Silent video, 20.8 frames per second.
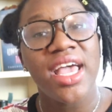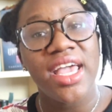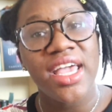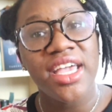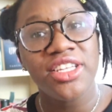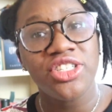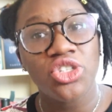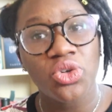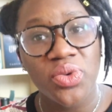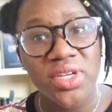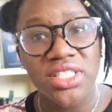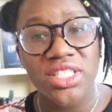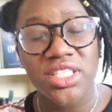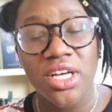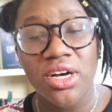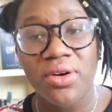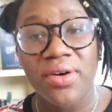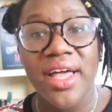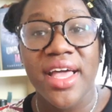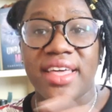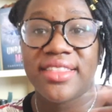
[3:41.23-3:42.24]
In doing
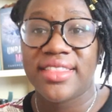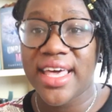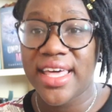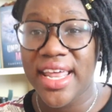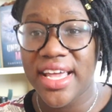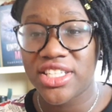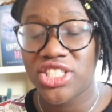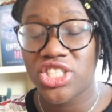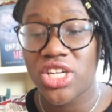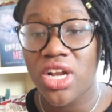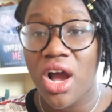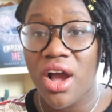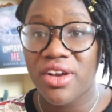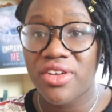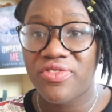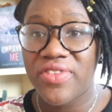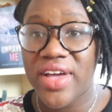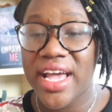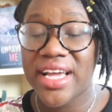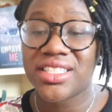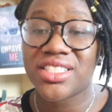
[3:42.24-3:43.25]
so, that ancient
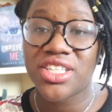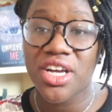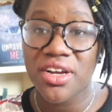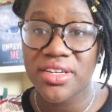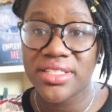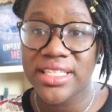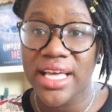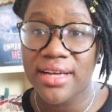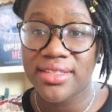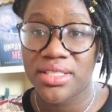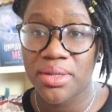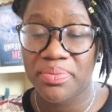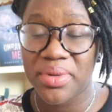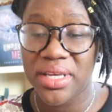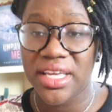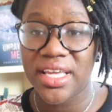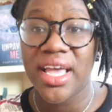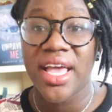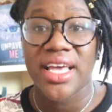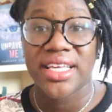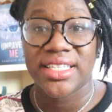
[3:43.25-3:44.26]
artifact turns out to
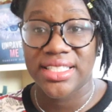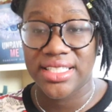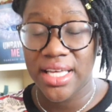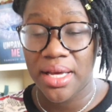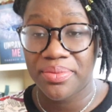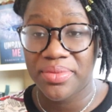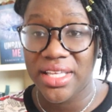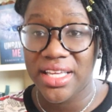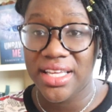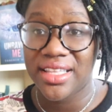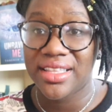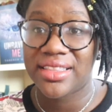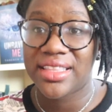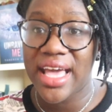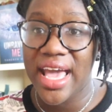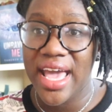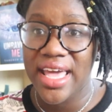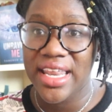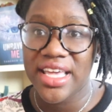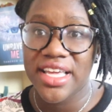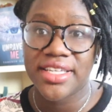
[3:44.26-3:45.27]
be something
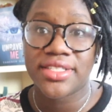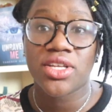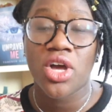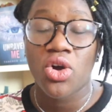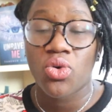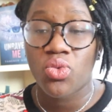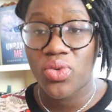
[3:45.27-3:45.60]
that is